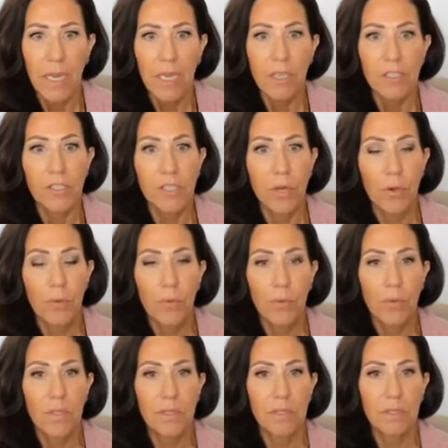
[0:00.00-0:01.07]
So
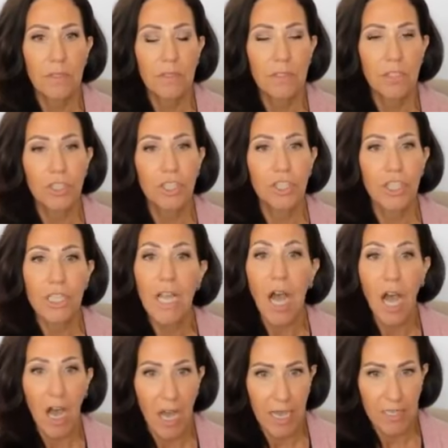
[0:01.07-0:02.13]

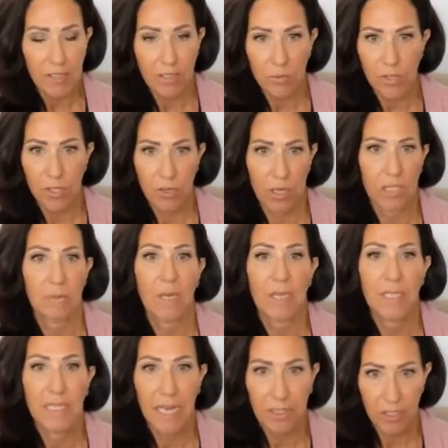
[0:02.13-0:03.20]
GIs that we talked
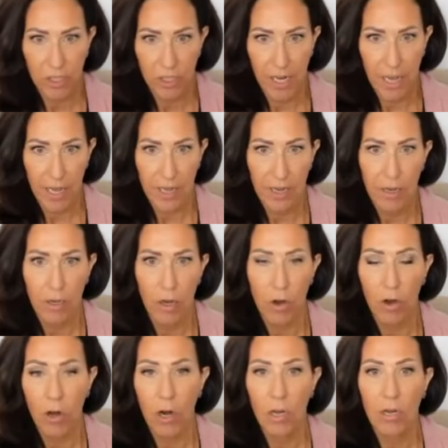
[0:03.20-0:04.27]
about yesterday
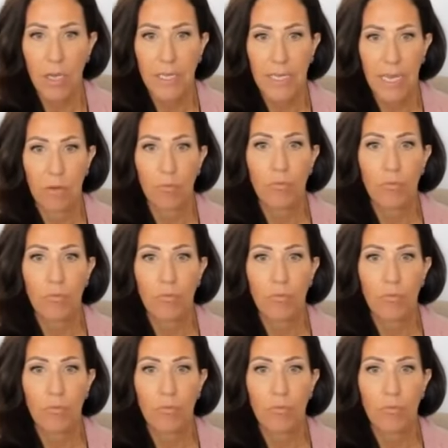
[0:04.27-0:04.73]
are, again,